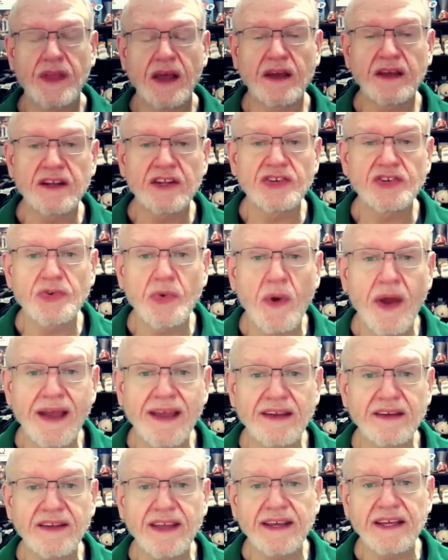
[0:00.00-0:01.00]
I'm gonna
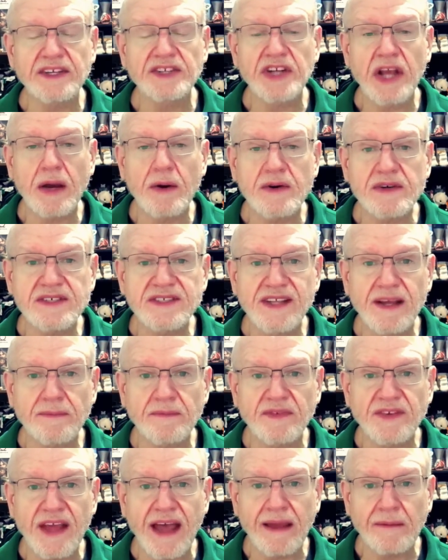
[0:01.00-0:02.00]
try and take a shower
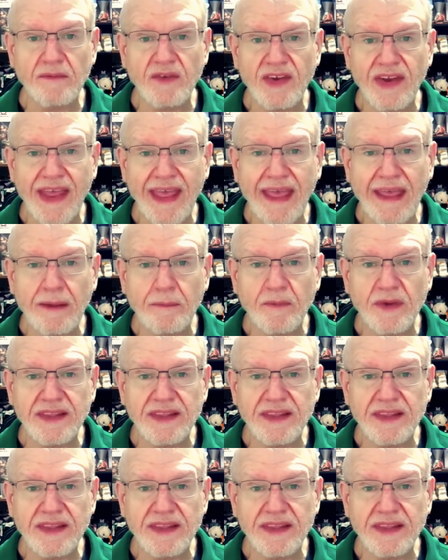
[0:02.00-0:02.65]
sometime today,